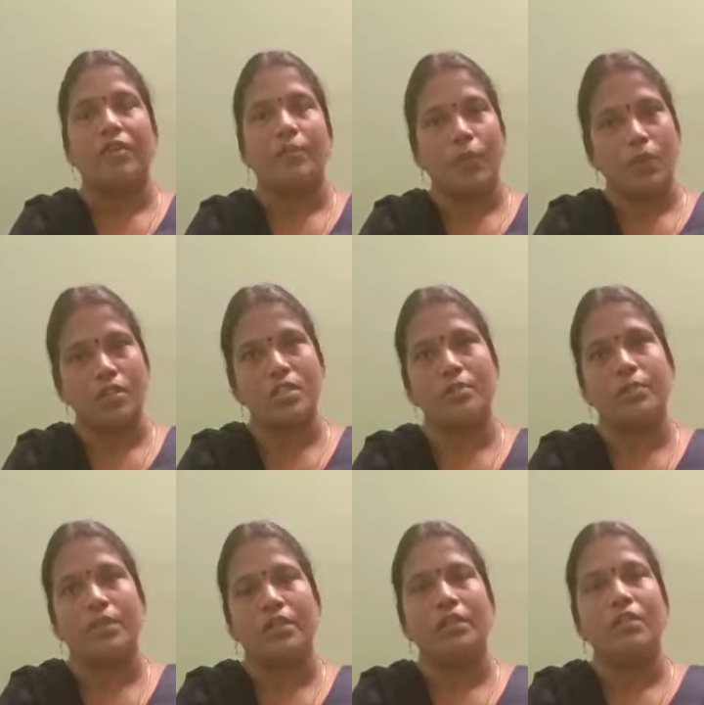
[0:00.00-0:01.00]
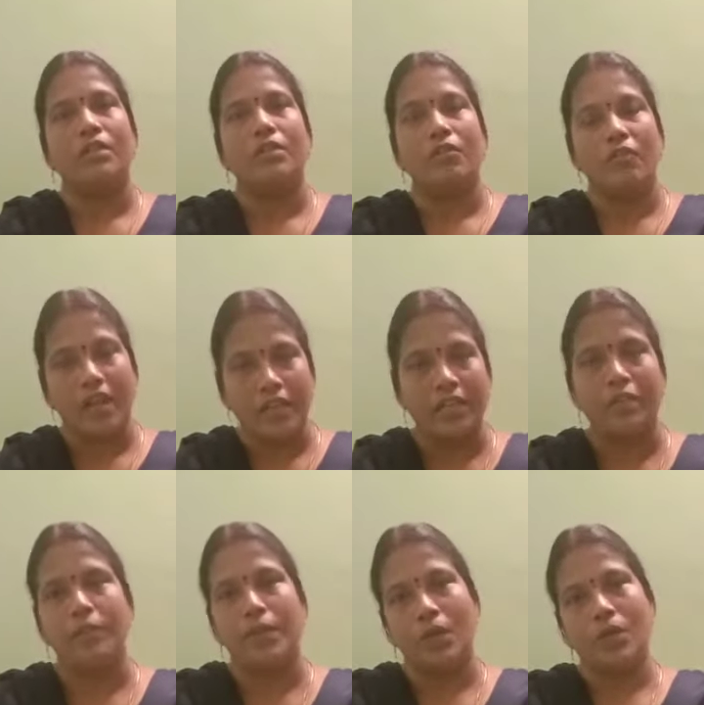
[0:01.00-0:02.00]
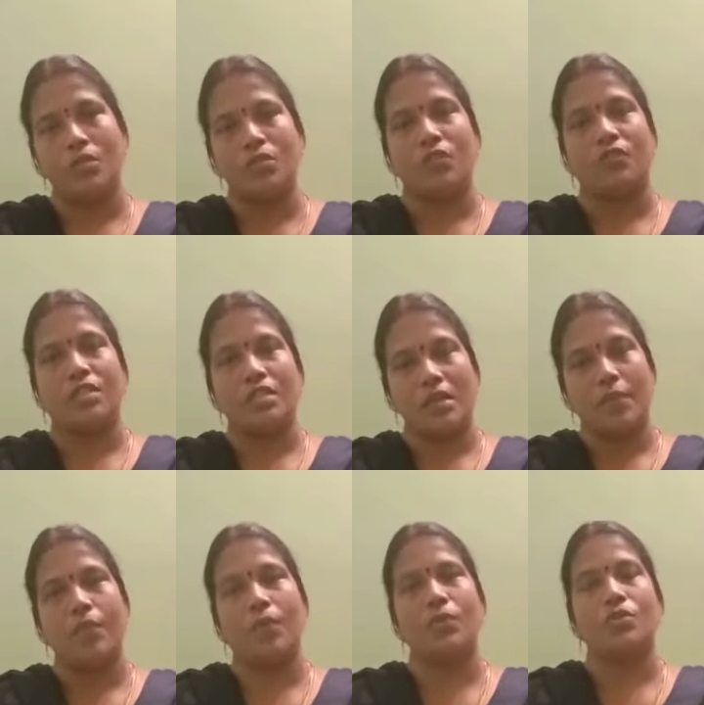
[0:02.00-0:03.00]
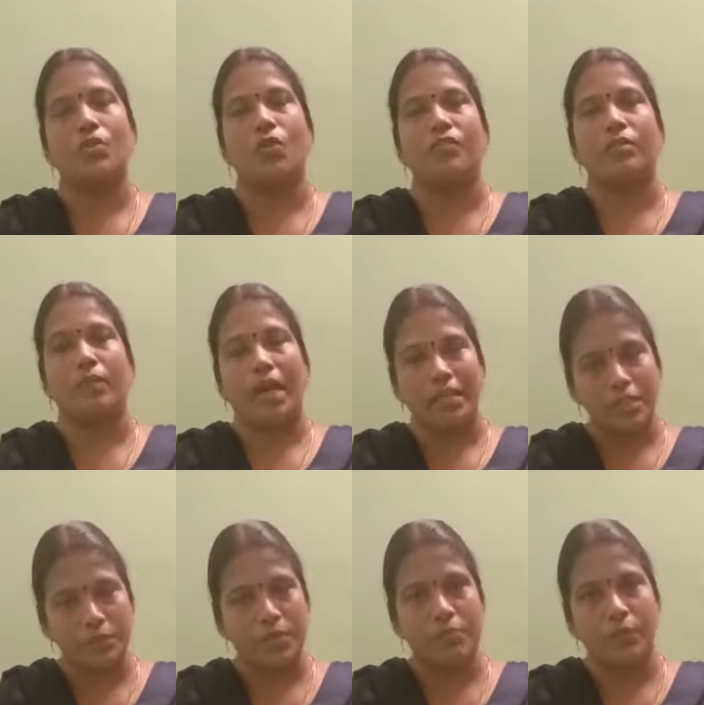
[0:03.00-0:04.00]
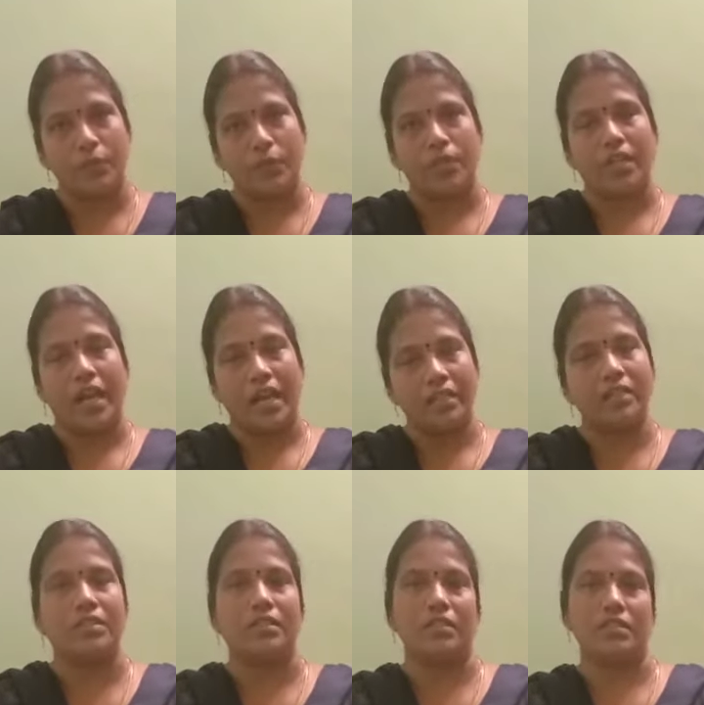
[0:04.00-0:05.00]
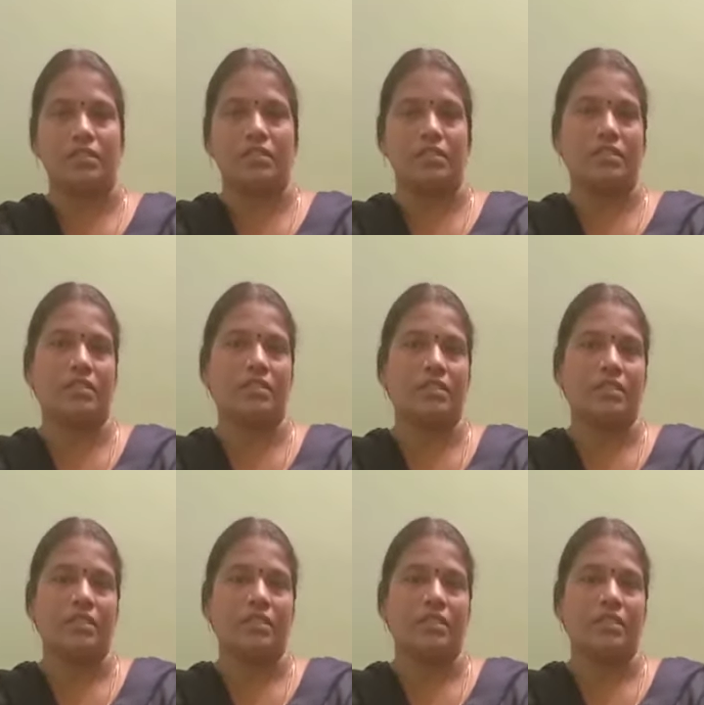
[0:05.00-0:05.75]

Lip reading: were possible only because of the support of the management board and the teachers.